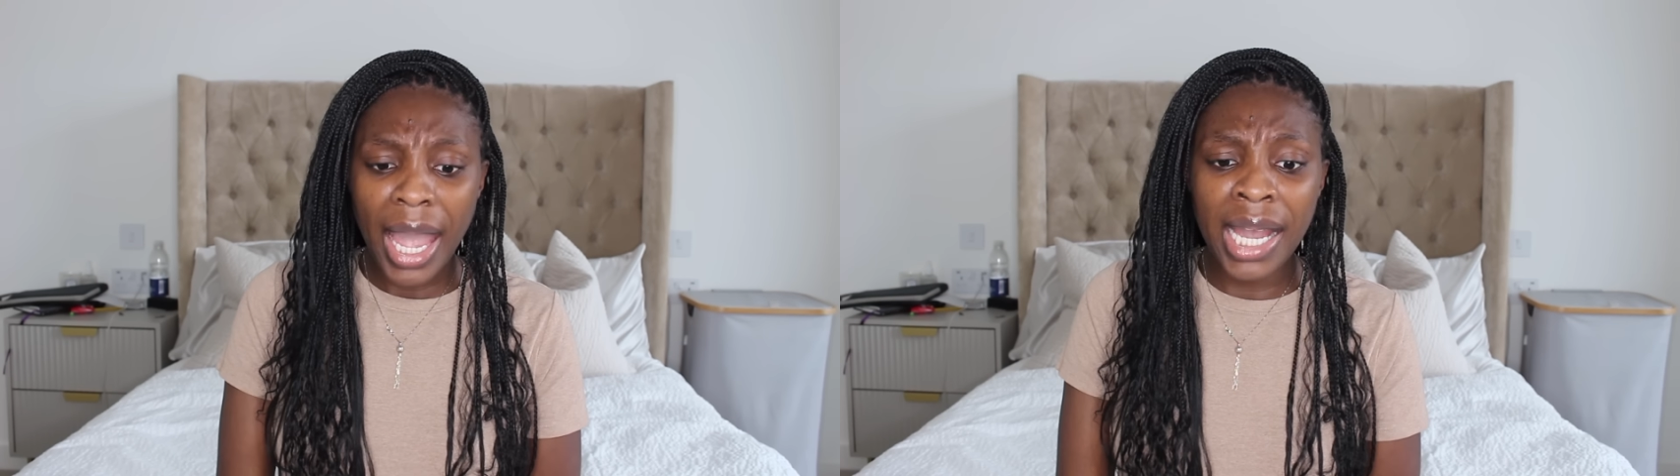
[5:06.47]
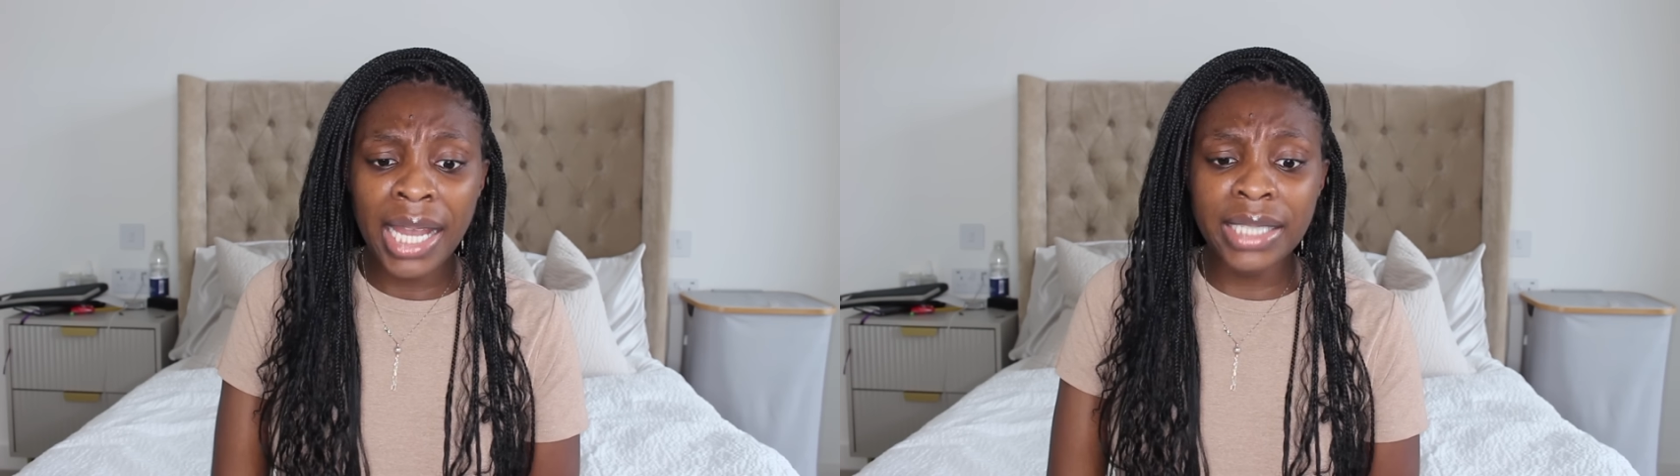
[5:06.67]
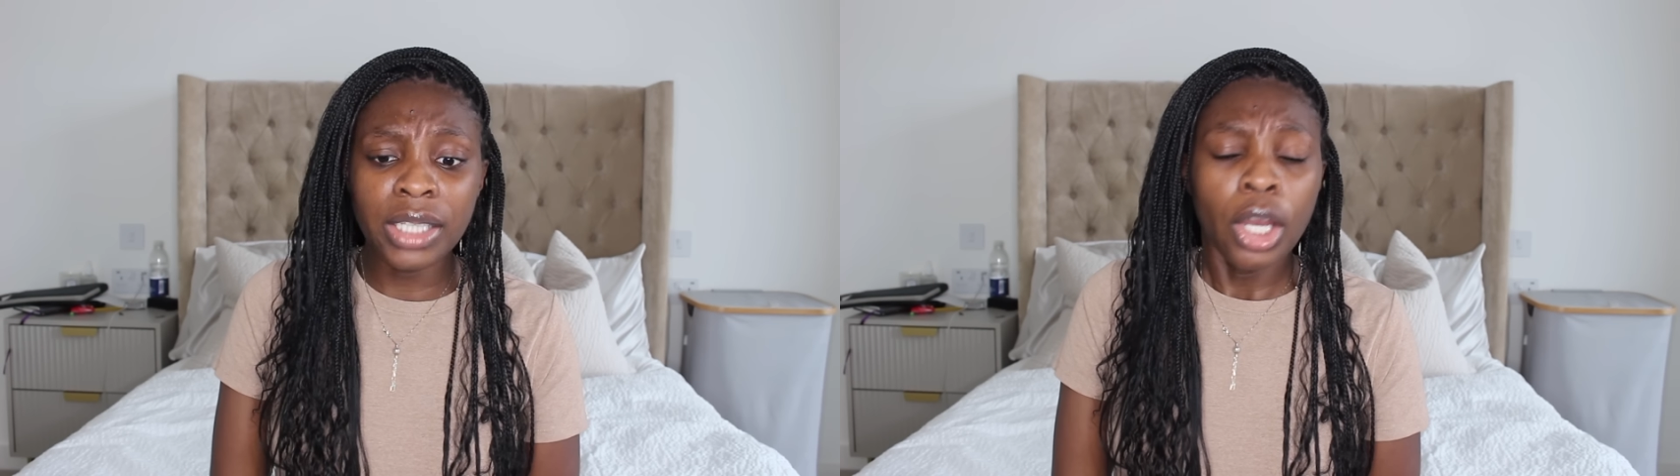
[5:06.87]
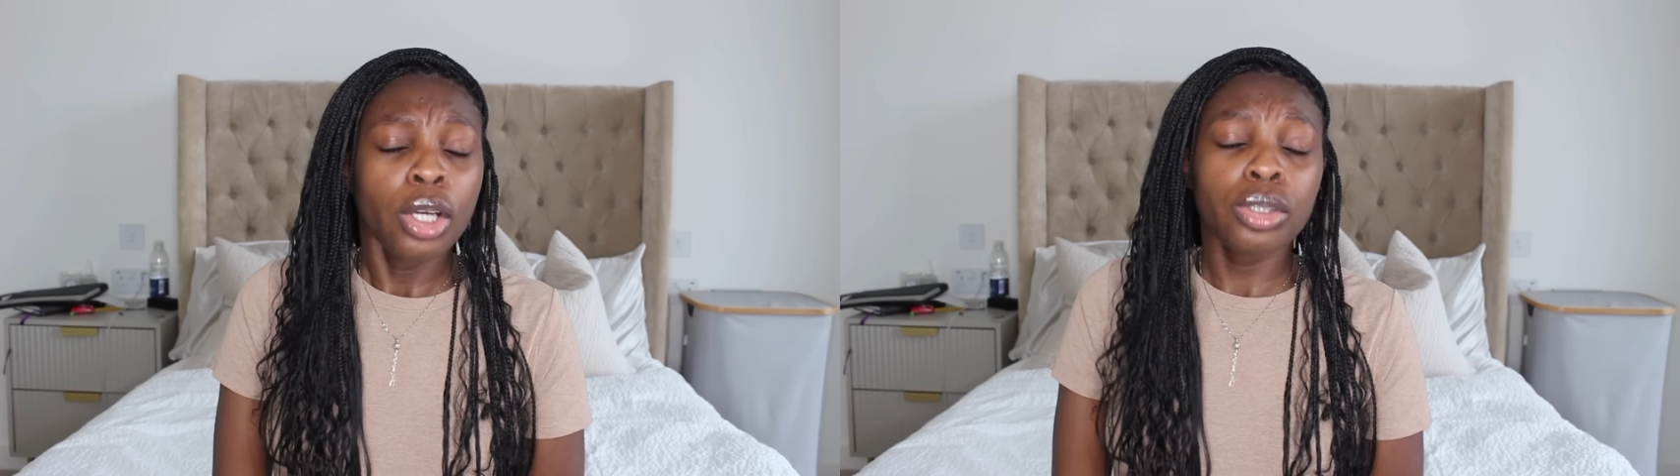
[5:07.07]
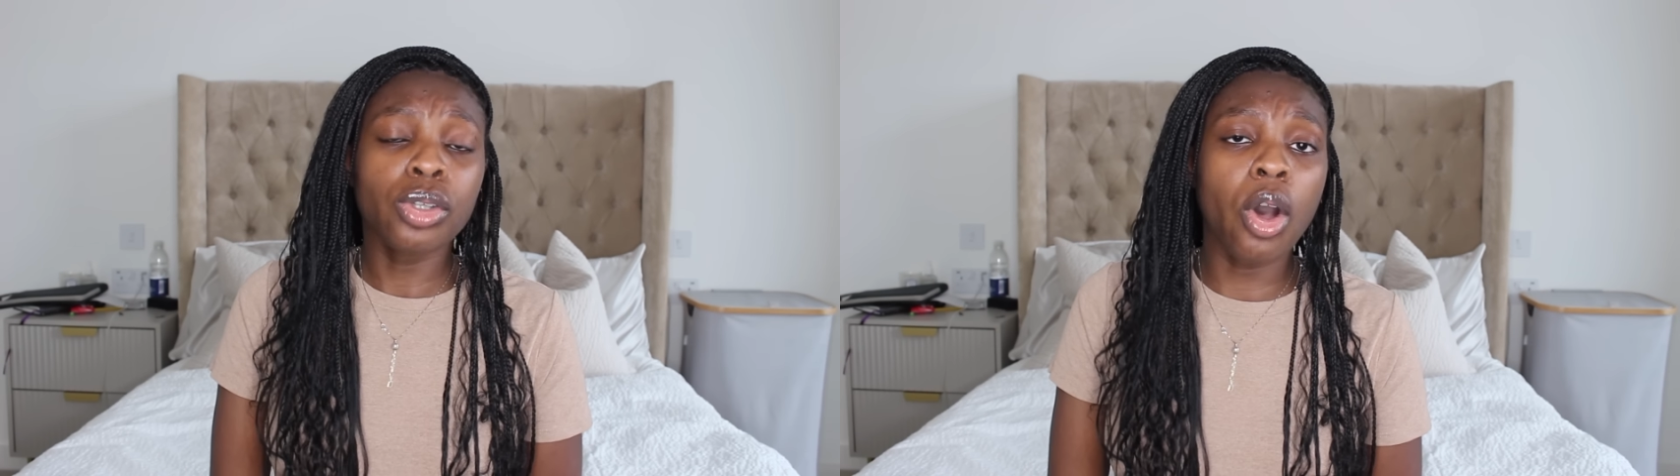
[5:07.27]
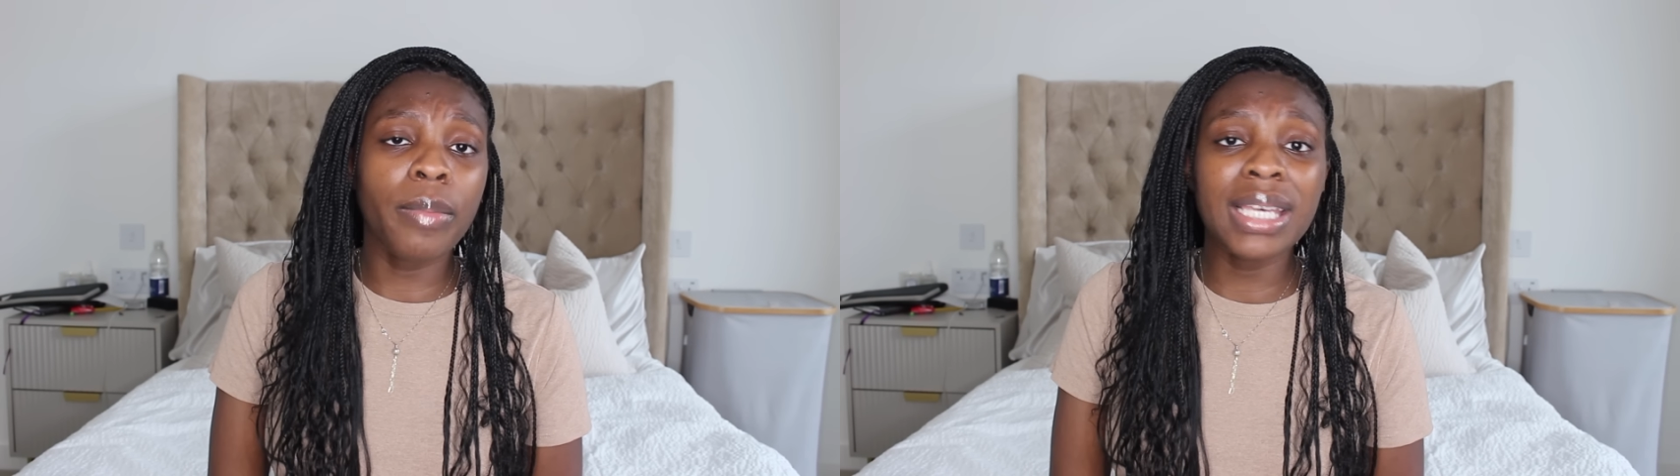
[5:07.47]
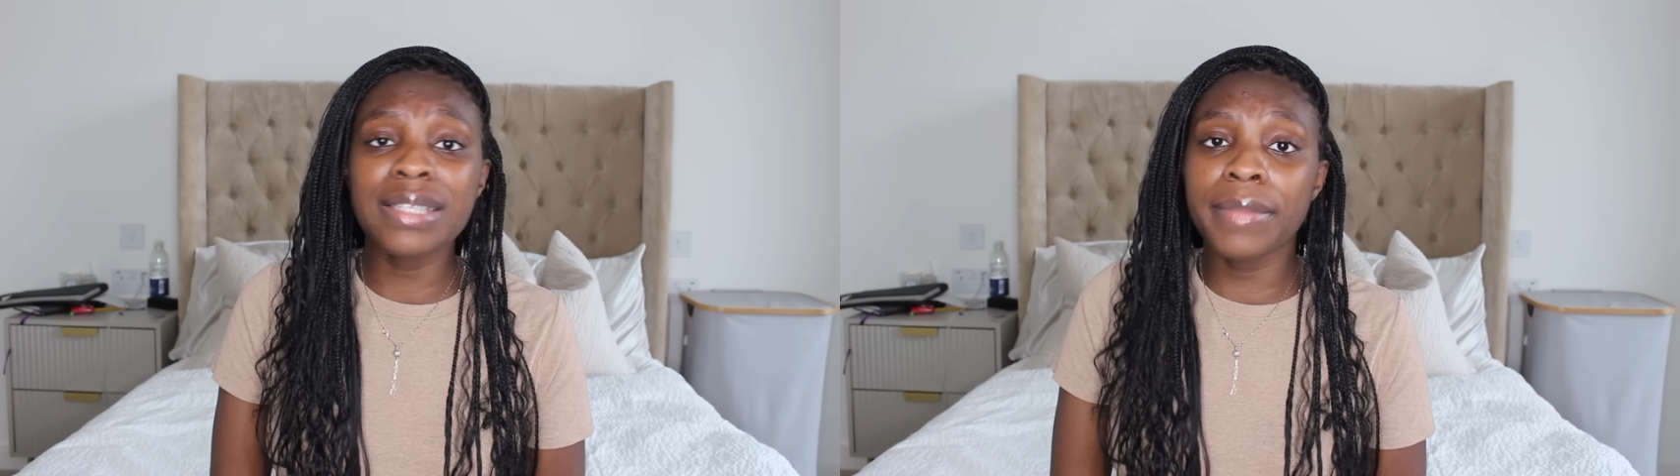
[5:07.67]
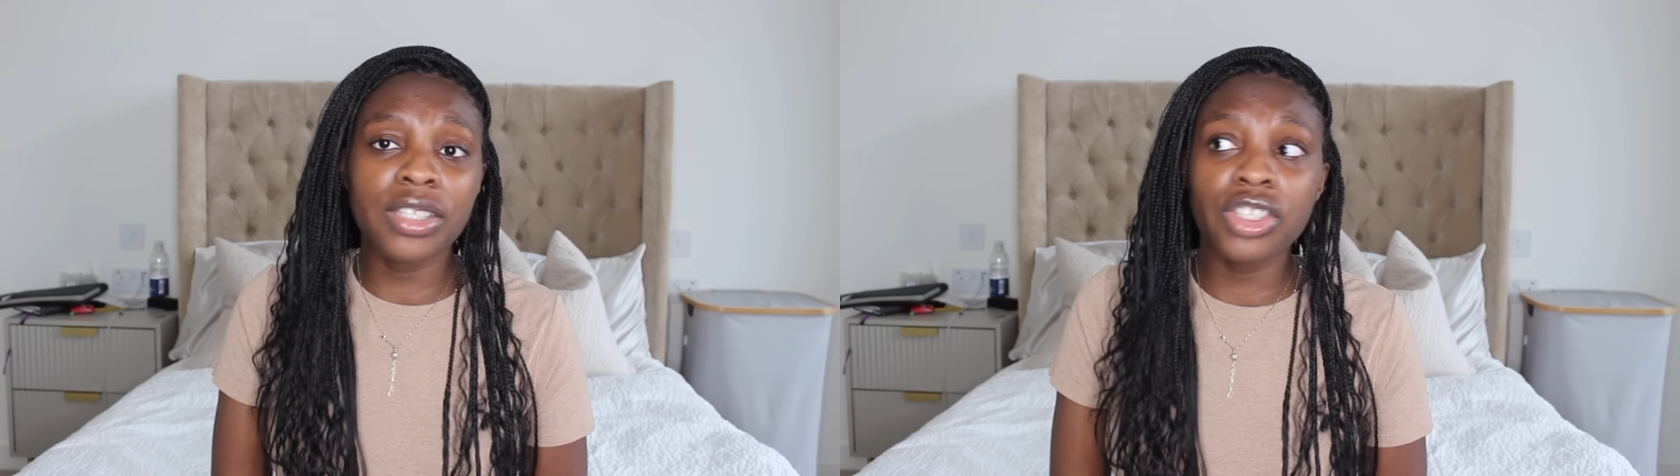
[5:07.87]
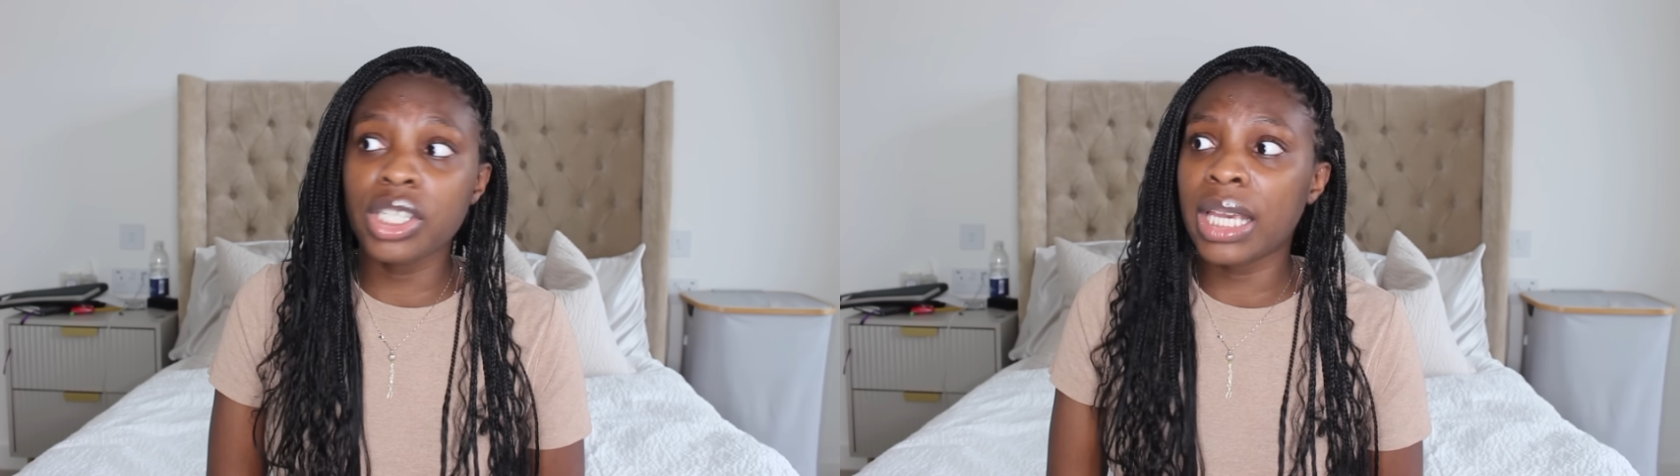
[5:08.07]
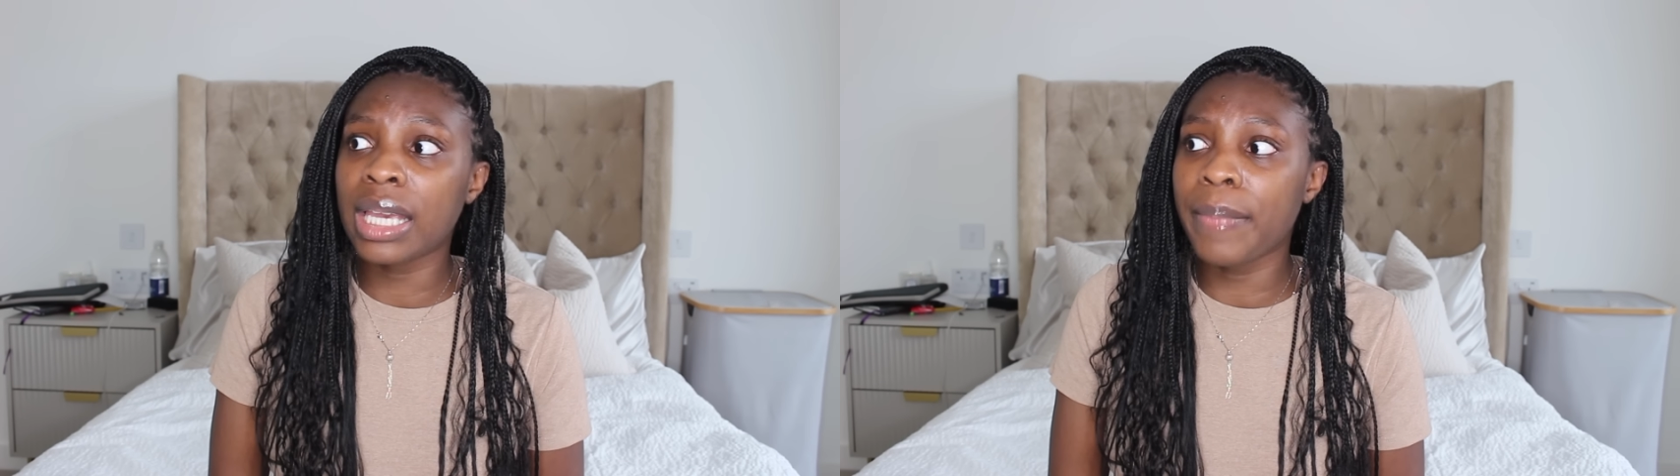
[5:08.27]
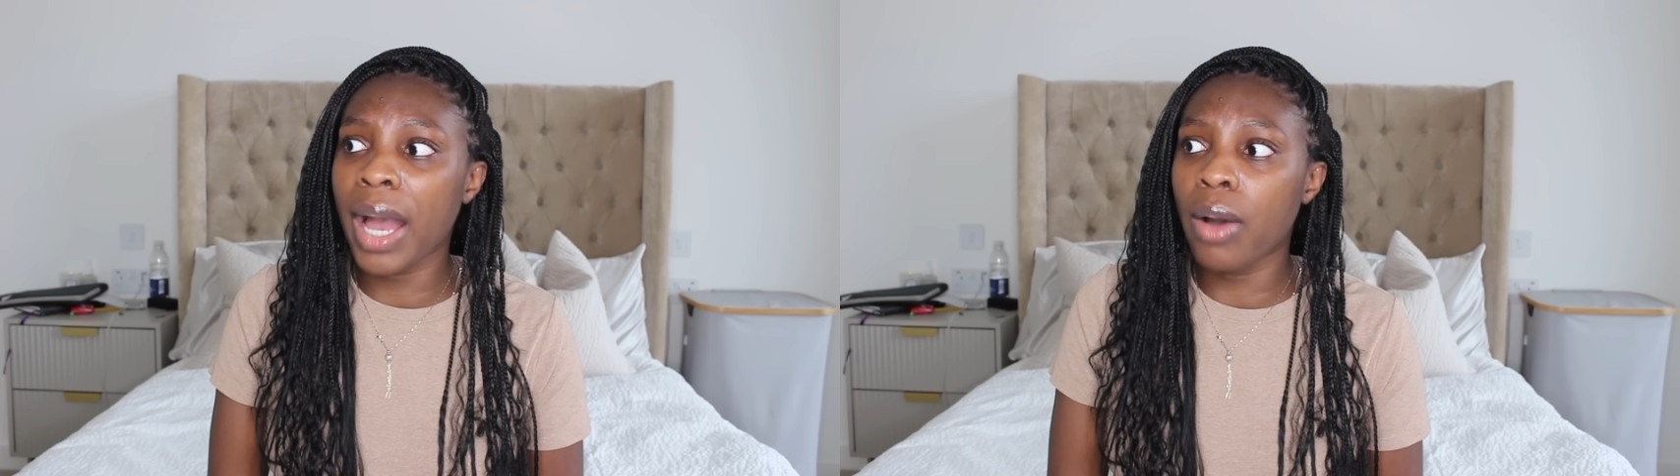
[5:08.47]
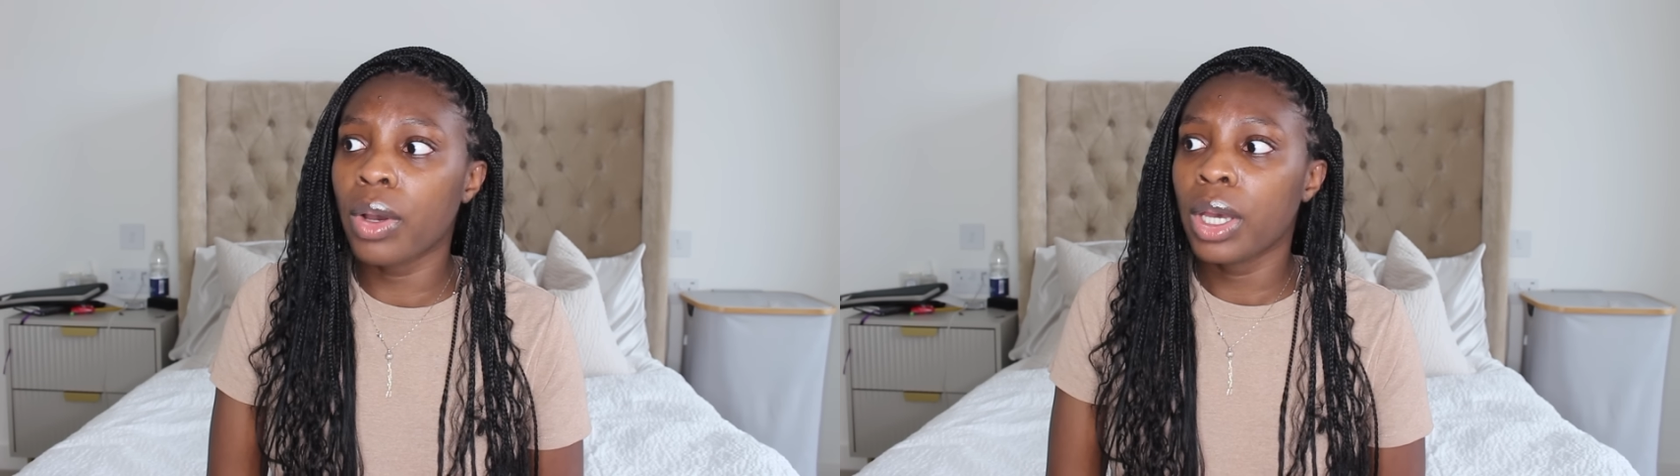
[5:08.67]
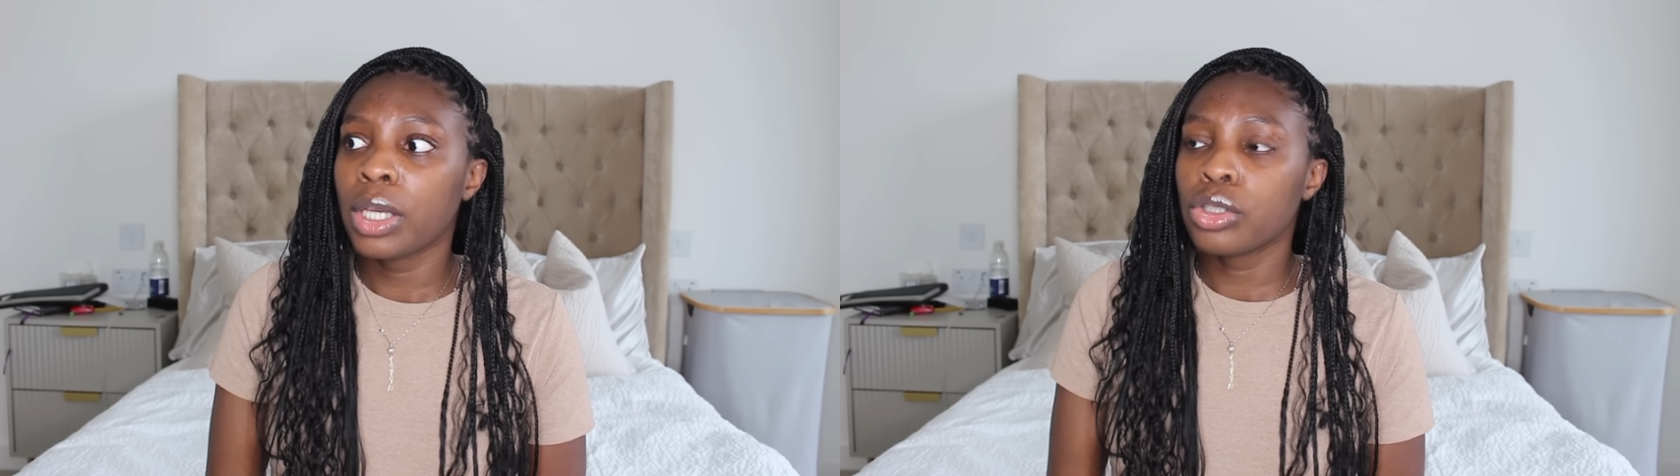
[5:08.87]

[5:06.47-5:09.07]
And Tom is mentioning about